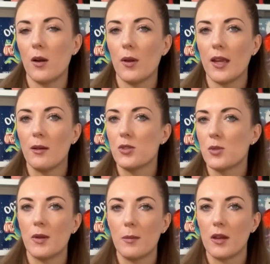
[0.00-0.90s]
where he was just
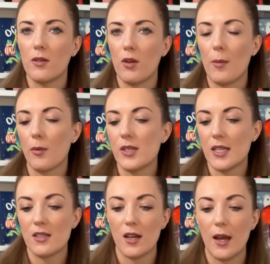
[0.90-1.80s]
been a bit of a rebel at
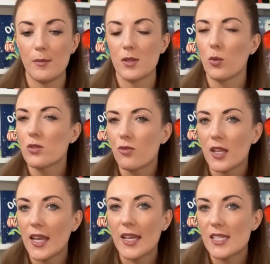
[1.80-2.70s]
dinner times. It wasn't really
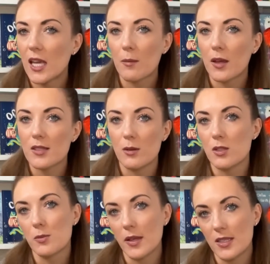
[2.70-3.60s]
eating because he was
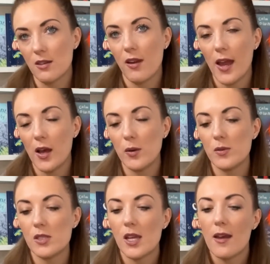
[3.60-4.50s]
just messing
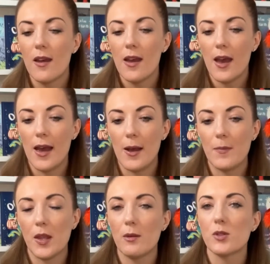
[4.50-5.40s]
around,
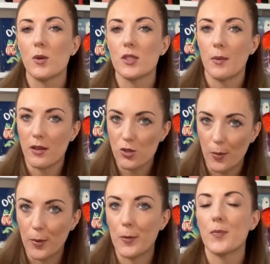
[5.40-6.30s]
and it was caused a bit of
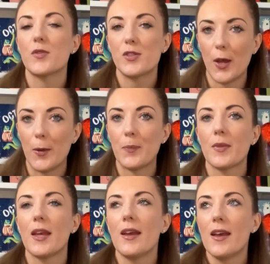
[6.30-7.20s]
trouble. So
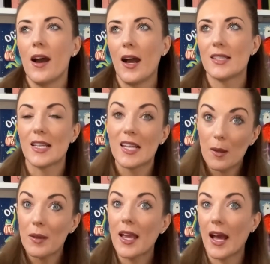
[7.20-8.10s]
I said, let
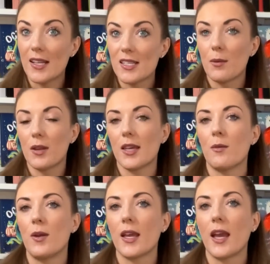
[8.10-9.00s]
me handle it
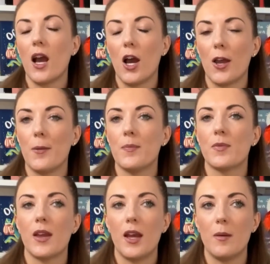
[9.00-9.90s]
when I get home.
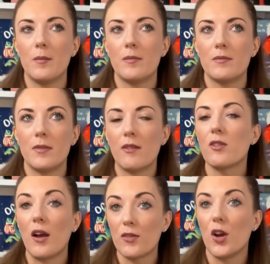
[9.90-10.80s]

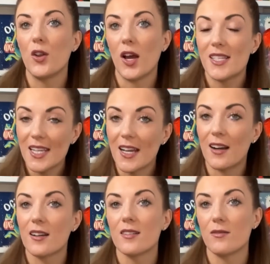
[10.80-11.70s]
I've got an
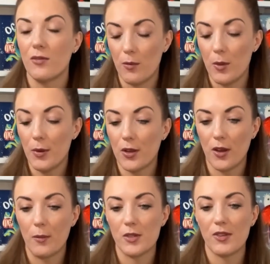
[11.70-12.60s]
idea from the book that
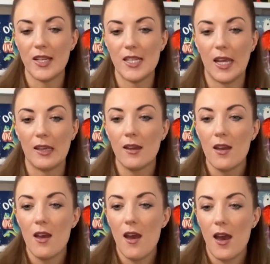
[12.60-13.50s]
I was reading.
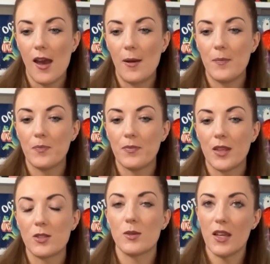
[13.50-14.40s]
So I
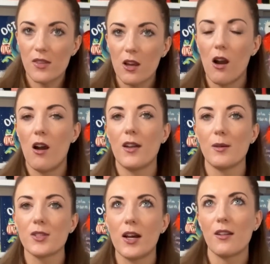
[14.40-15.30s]
was in the car and I
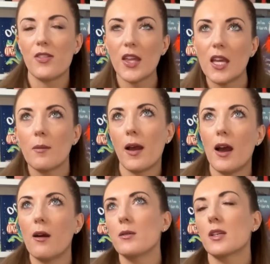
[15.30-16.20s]
was kind of thinking about
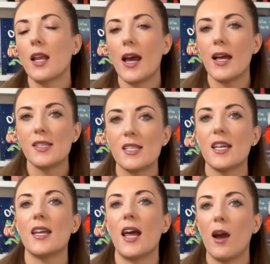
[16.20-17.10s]
how I was going to handle it
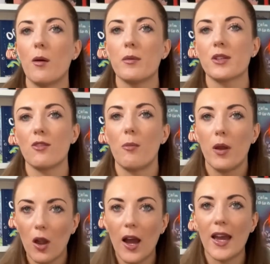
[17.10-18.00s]
and how I was going to
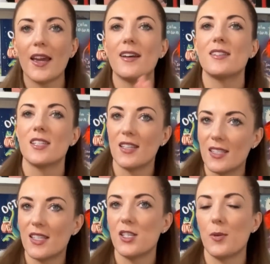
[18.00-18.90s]
apply it to this
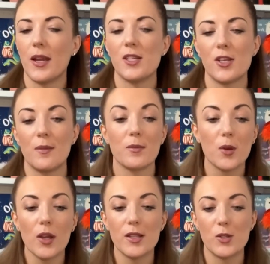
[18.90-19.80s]
situation.
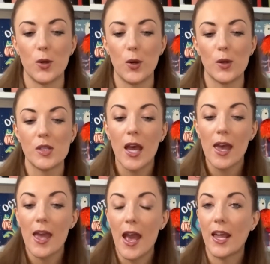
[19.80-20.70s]
Got indoors
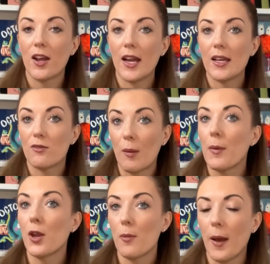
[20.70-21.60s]
and I grabbed my
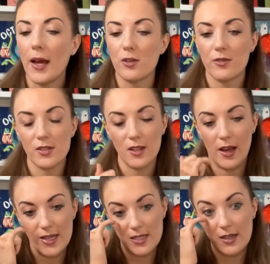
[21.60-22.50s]
notepad off the
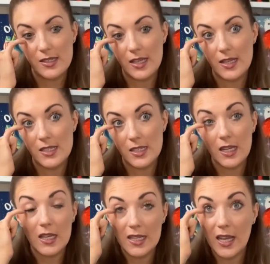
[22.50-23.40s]
side and I said,
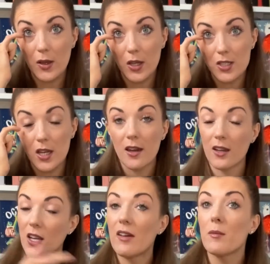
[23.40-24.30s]
Leo, could I
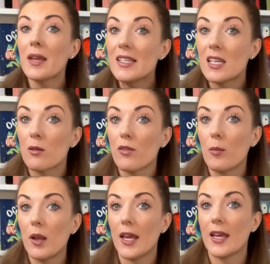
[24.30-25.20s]
have a meeting with you,
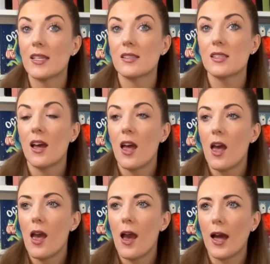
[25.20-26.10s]
please?
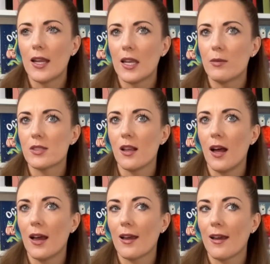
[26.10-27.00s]
And he was
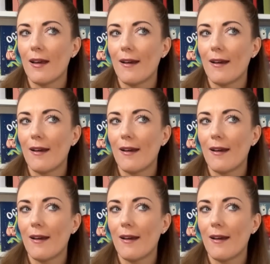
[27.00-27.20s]
like,